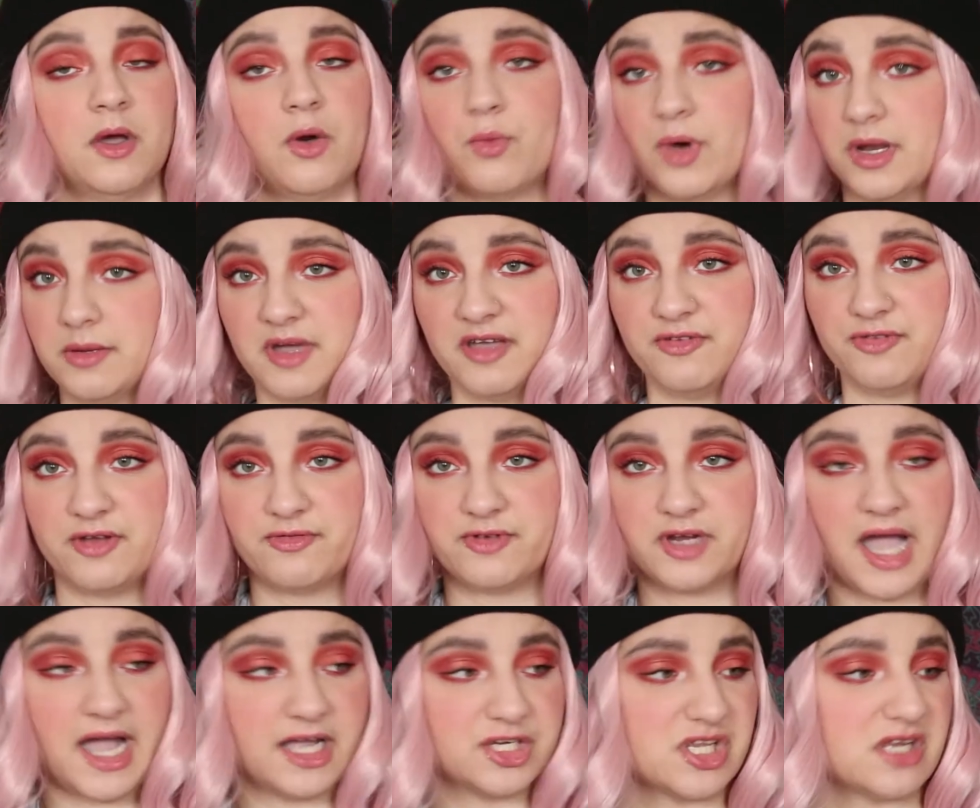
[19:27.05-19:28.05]
One of my
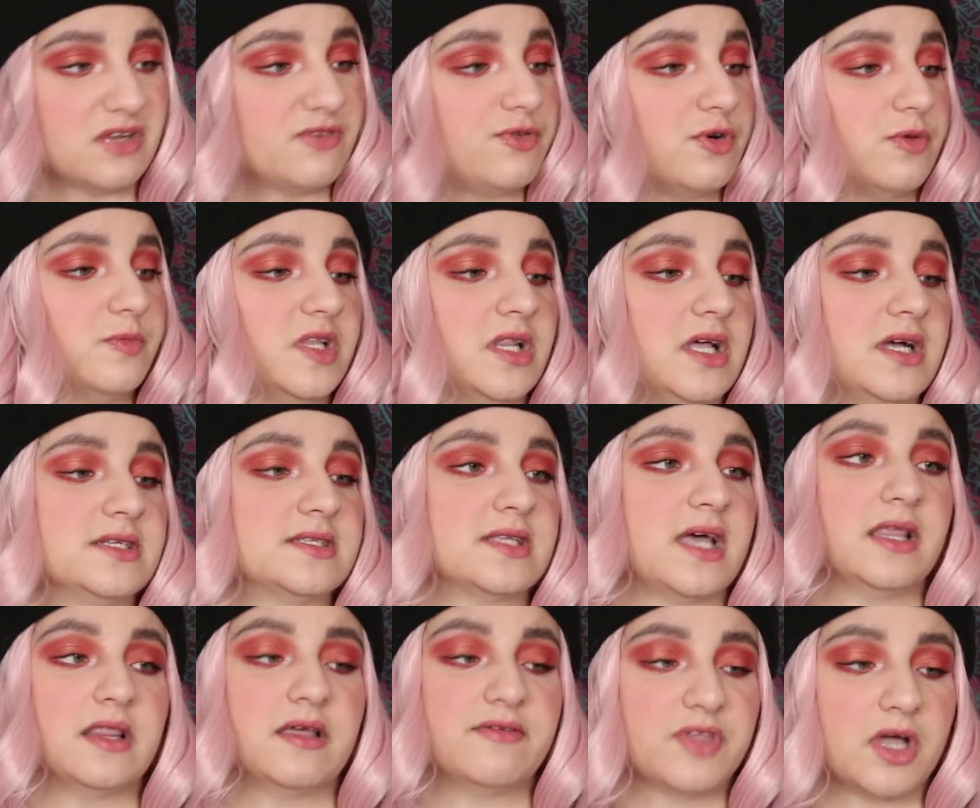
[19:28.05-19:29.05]
favorite eyeshadow formulas.
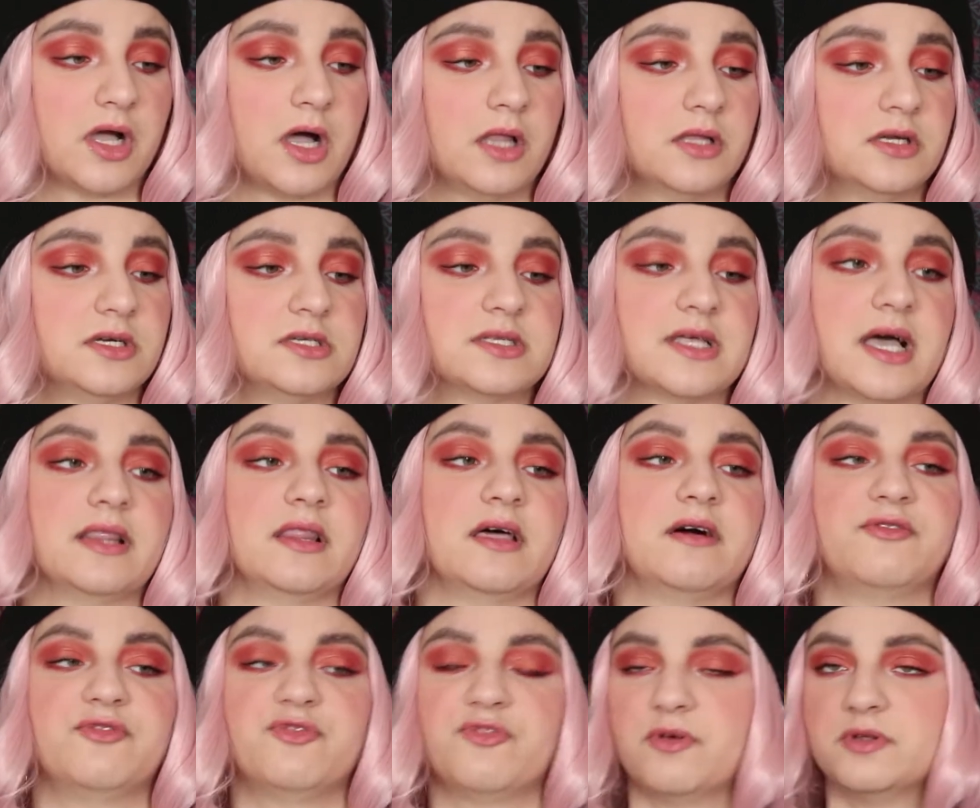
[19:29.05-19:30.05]
I love the colors. I
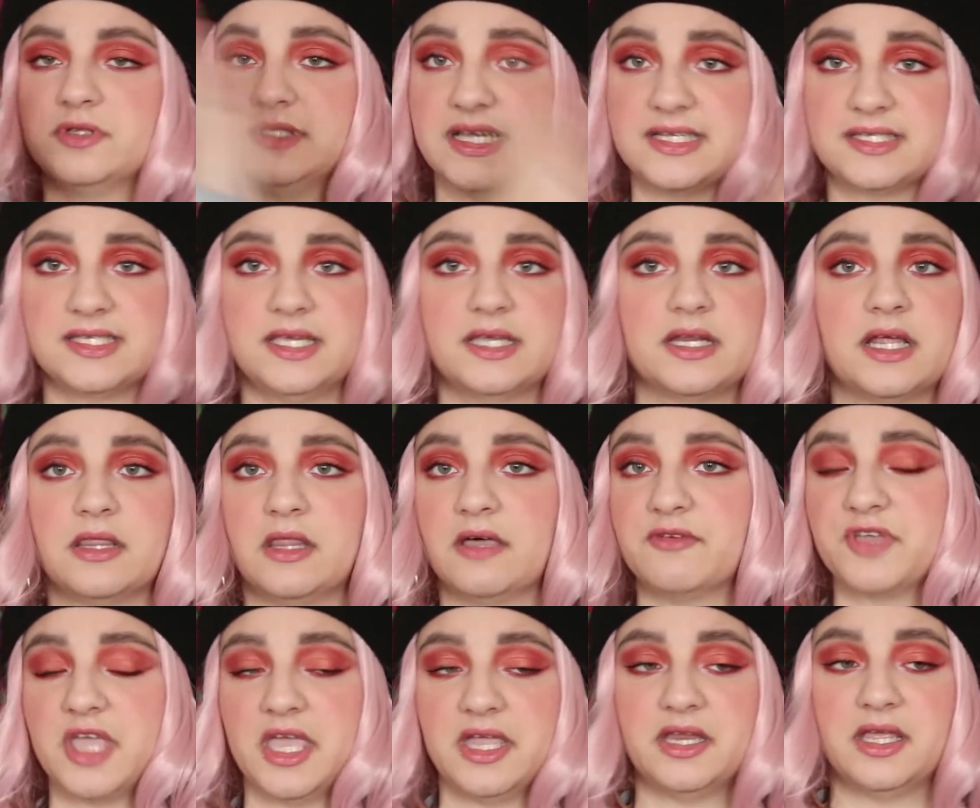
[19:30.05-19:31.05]
love Desi and I
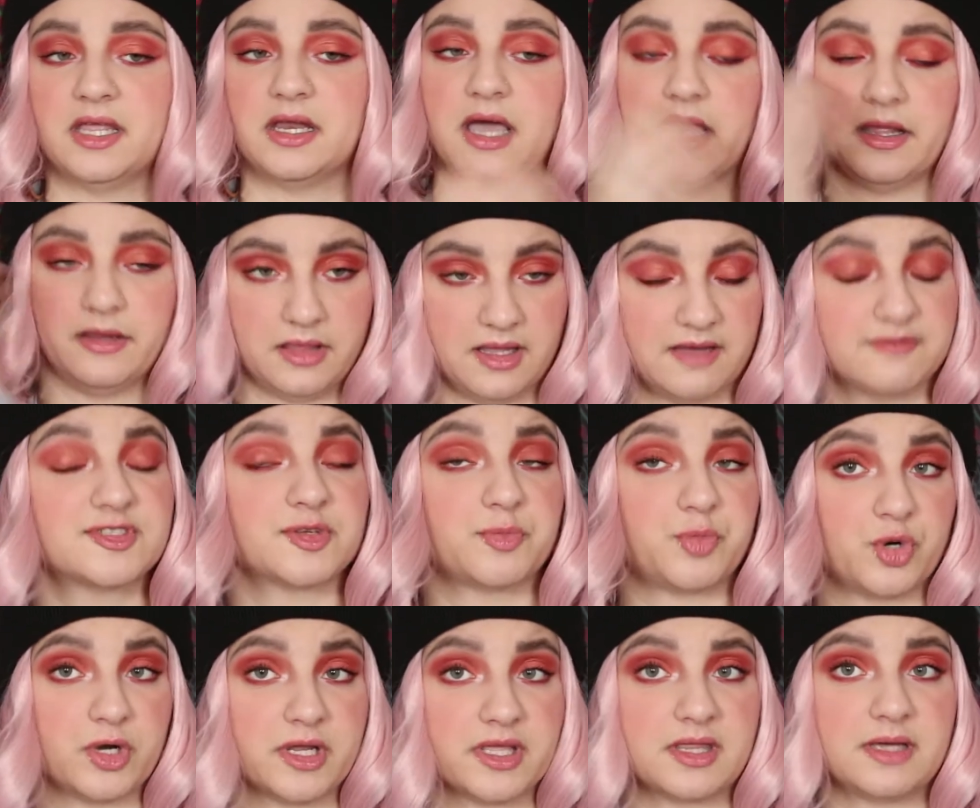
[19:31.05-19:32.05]
love Katy, and I love
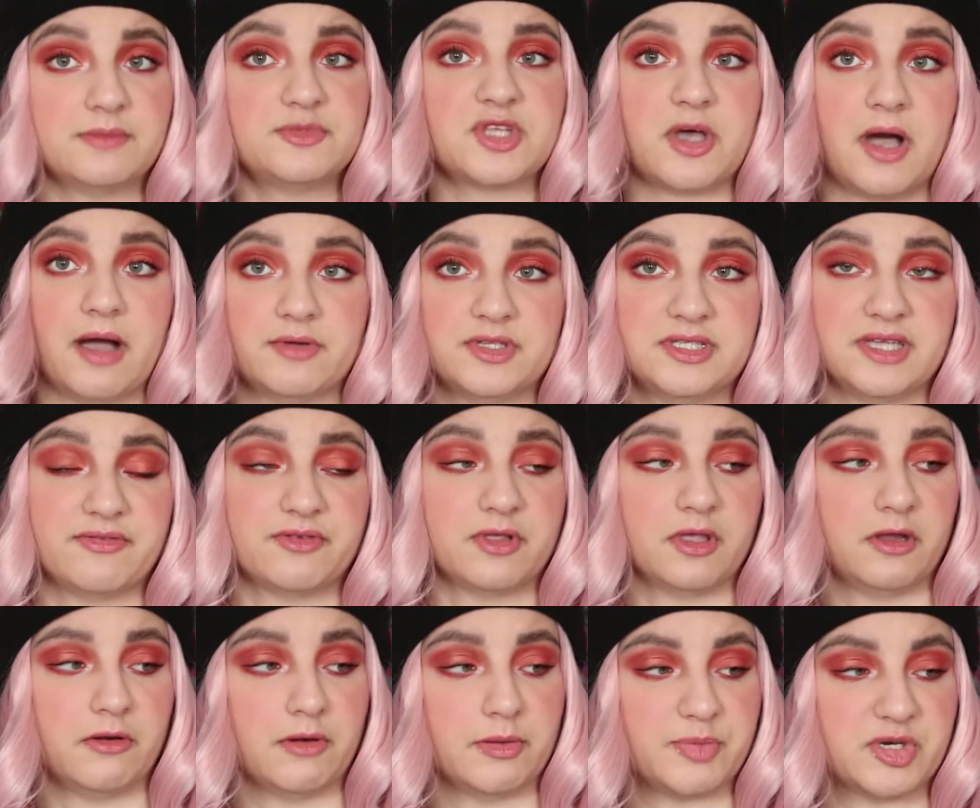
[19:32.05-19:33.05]
supporting them, so I would
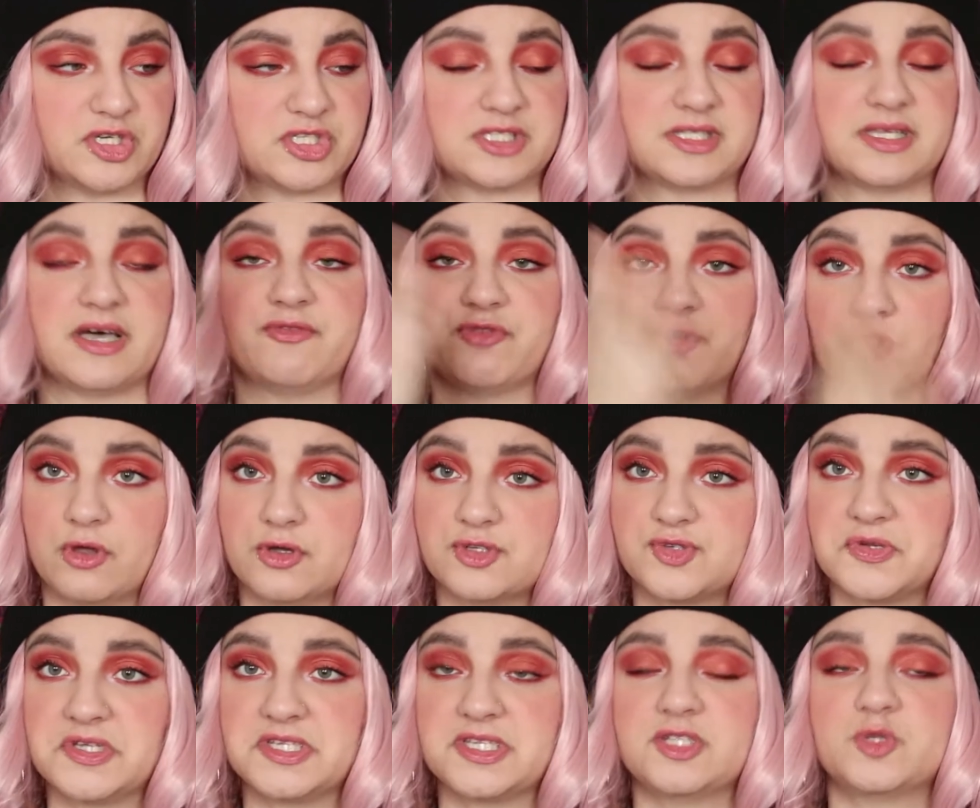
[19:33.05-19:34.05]
definitely repurchase that for those
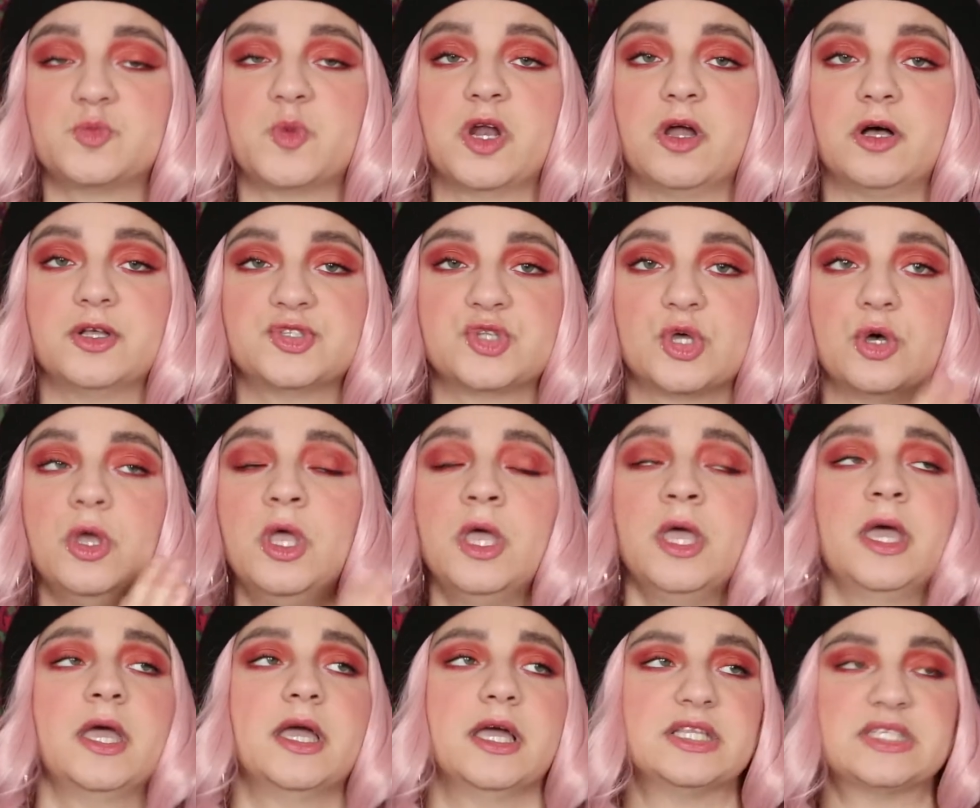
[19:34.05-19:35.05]
reasons, but also
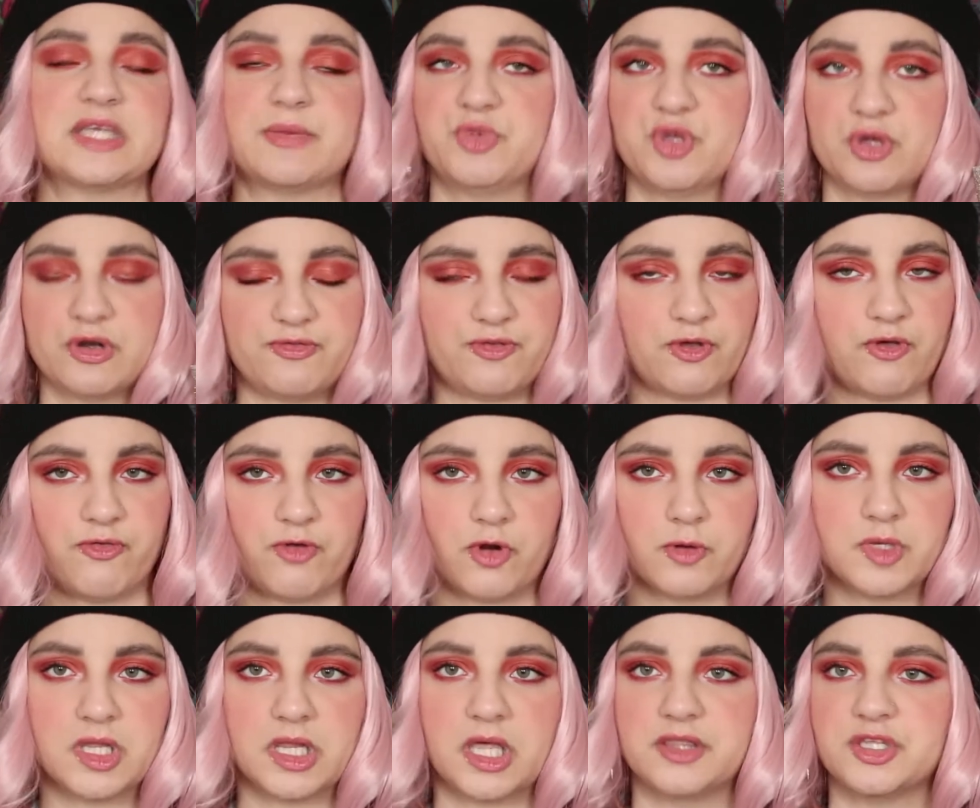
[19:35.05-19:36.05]
it's a beautiful
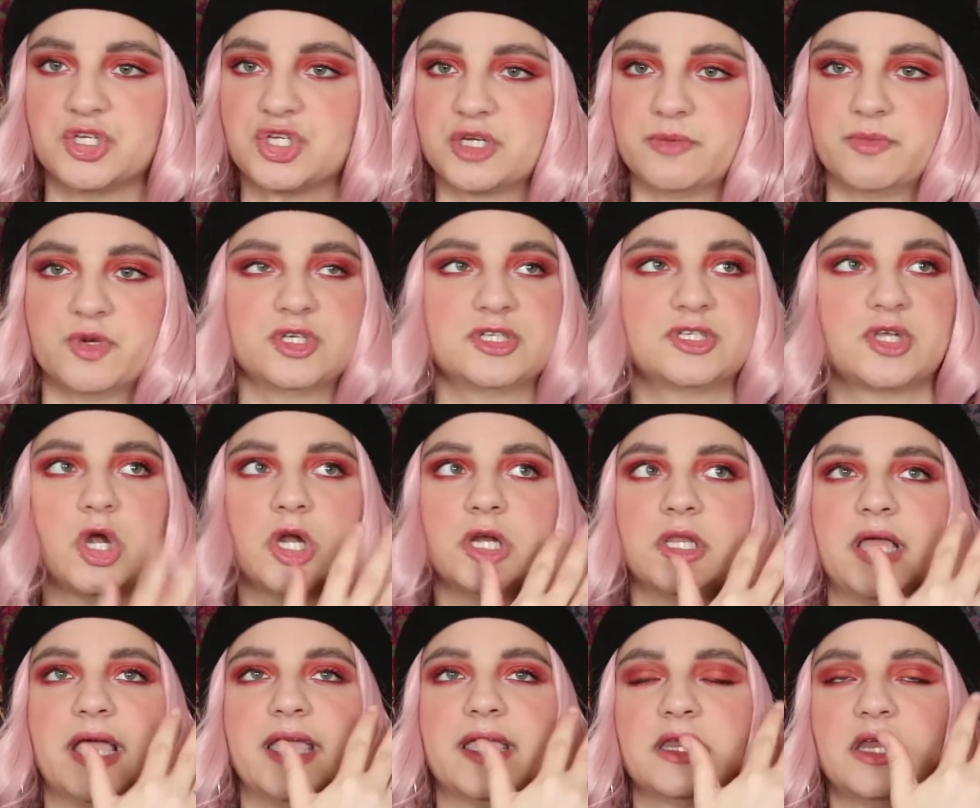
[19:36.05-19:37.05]
formula. The shimmers are
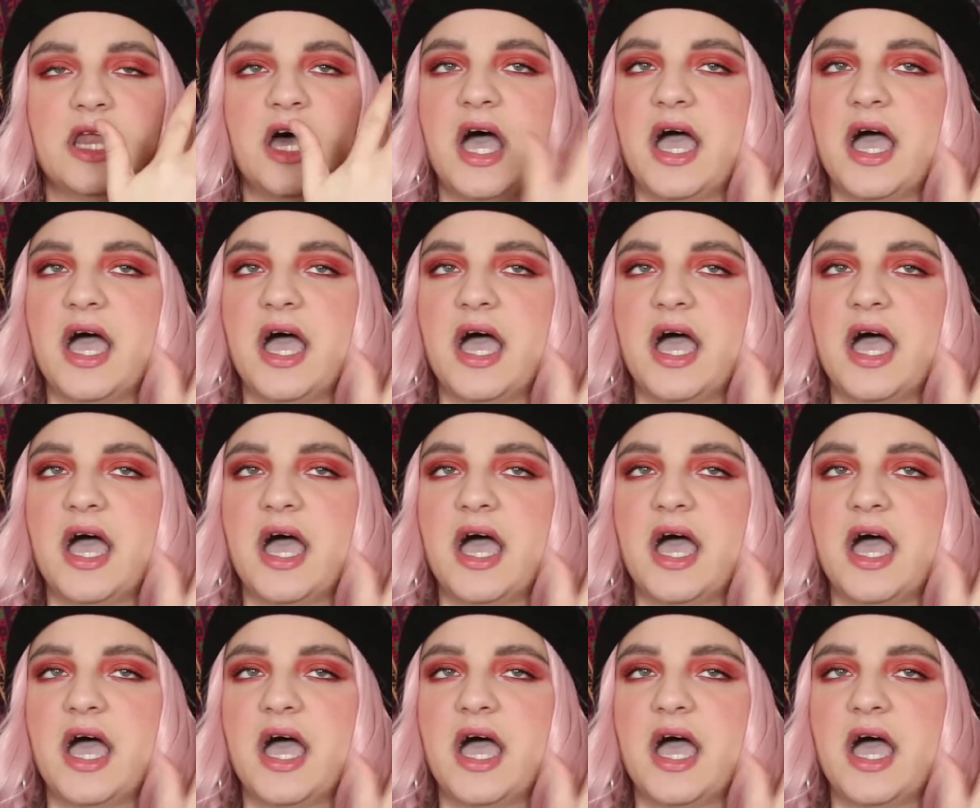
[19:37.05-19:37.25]
like